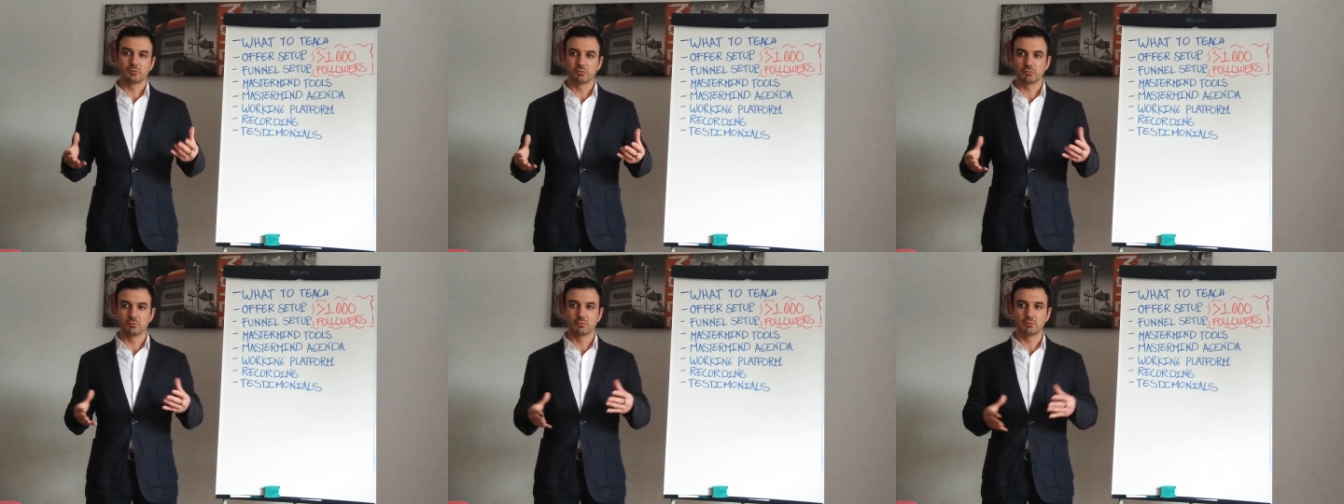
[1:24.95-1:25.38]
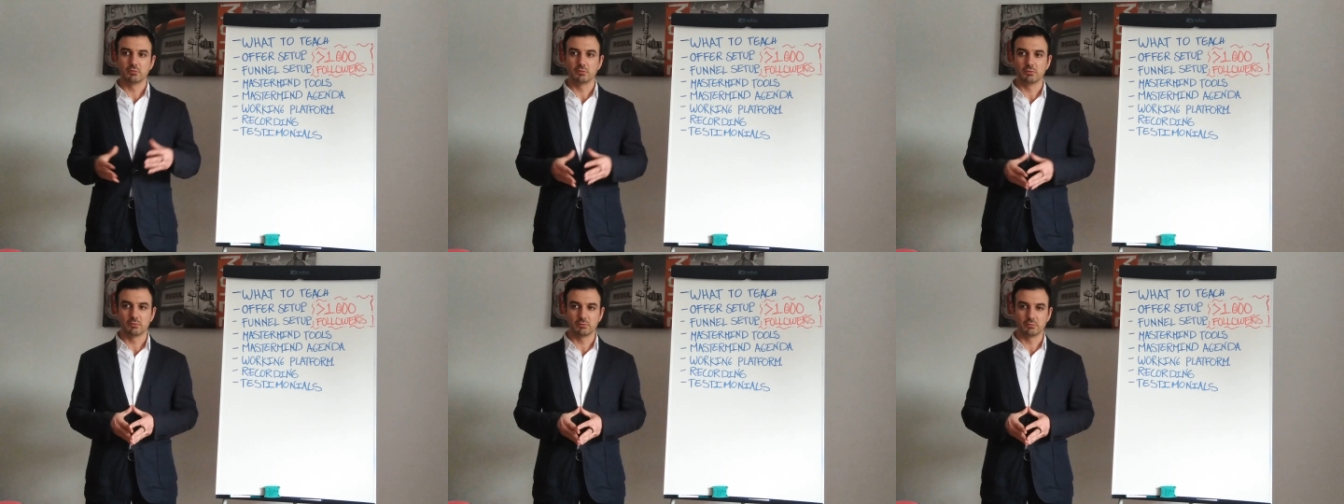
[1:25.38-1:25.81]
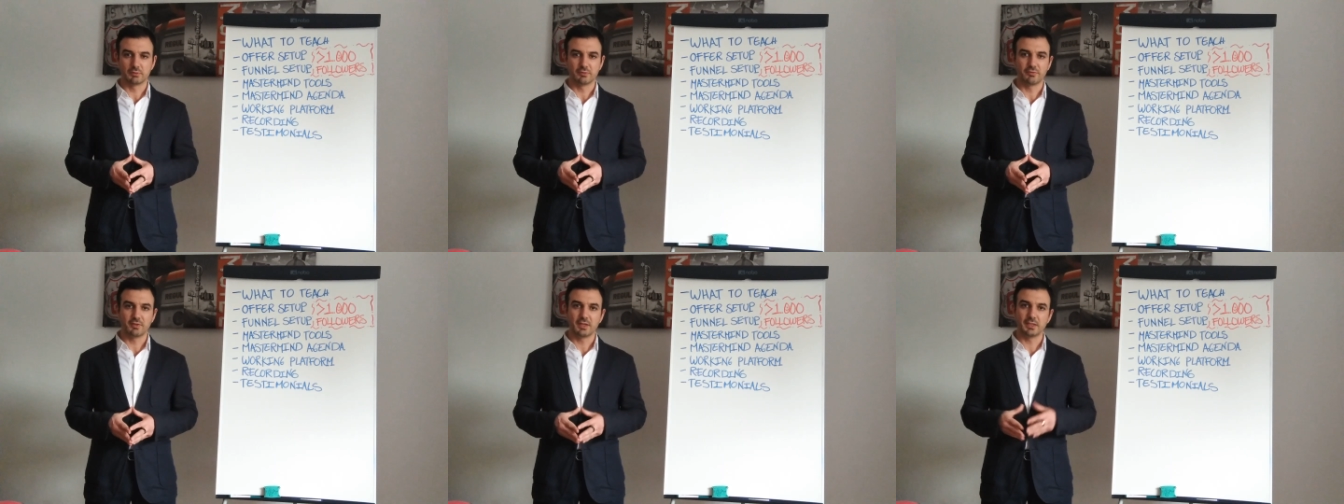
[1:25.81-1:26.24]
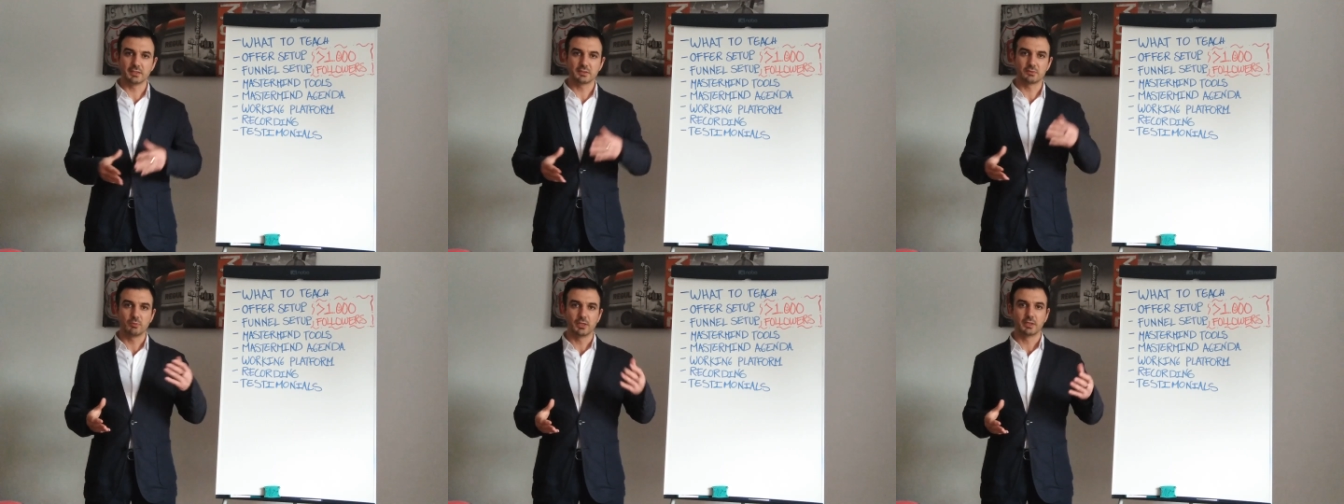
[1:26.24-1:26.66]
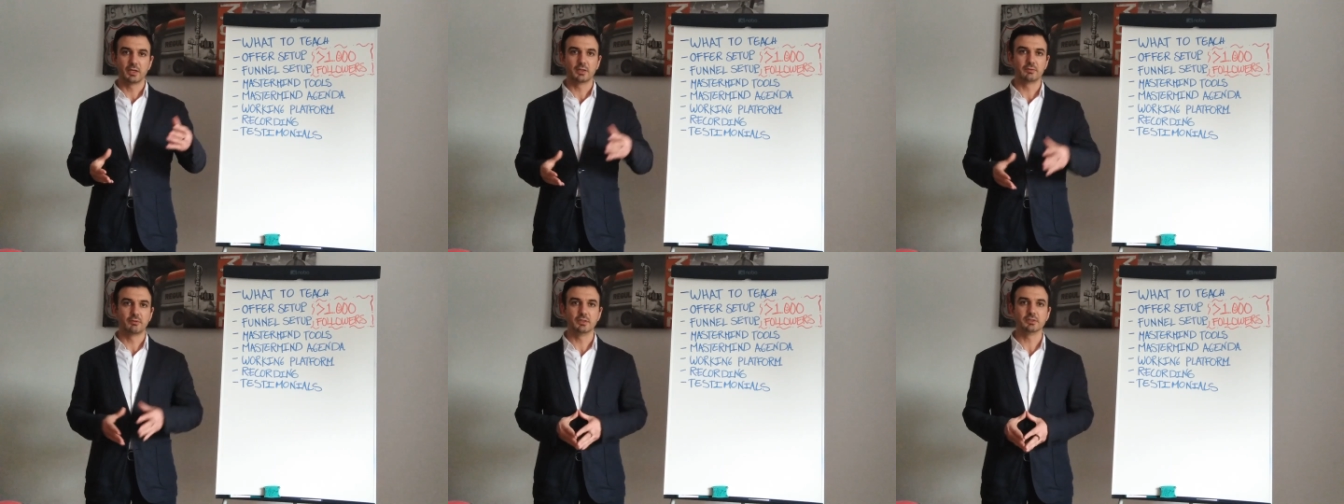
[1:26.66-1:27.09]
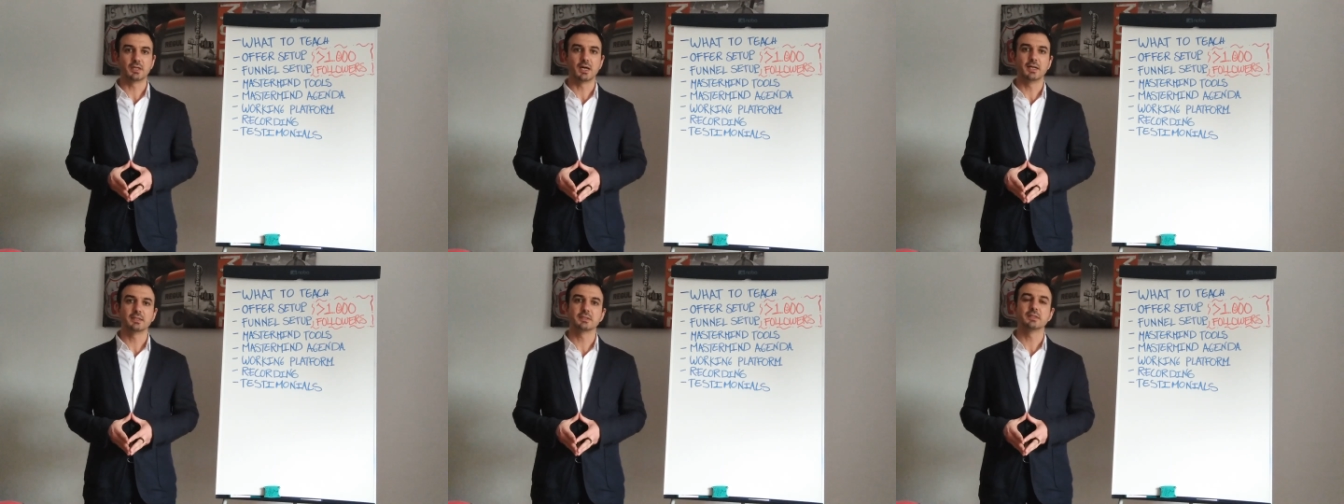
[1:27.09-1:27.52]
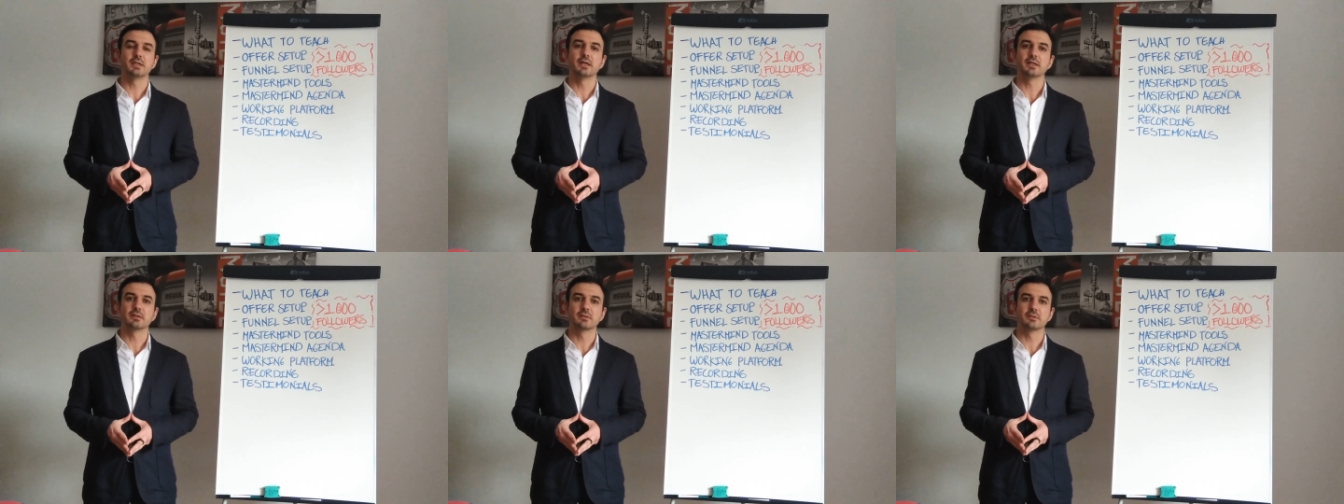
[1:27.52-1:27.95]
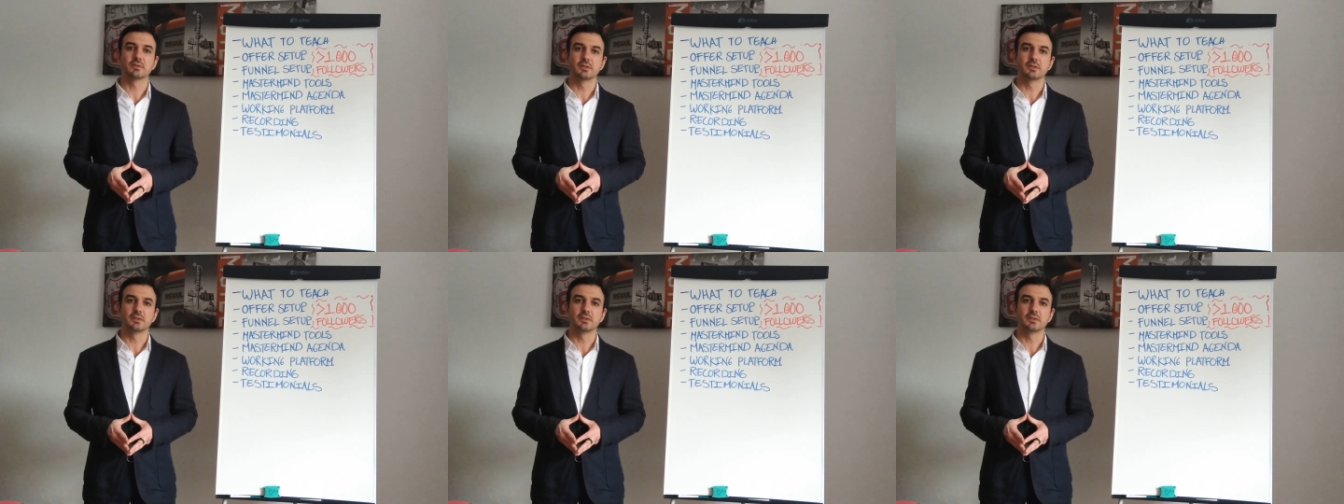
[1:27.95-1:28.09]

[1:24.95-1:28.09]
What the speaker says: to the phase where I realized that